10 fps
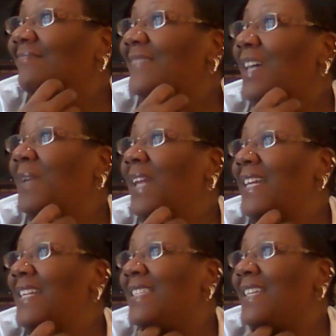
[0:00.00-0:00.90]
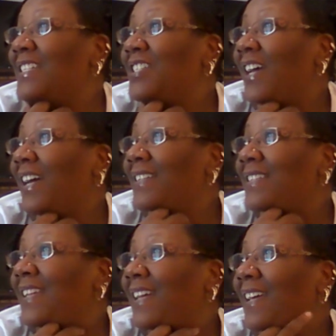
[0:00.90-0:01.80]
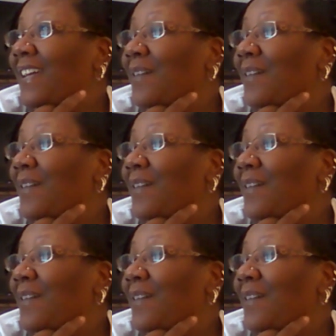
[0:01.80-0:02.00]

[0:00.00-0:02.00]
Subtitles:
I'm glad the sun is shining today.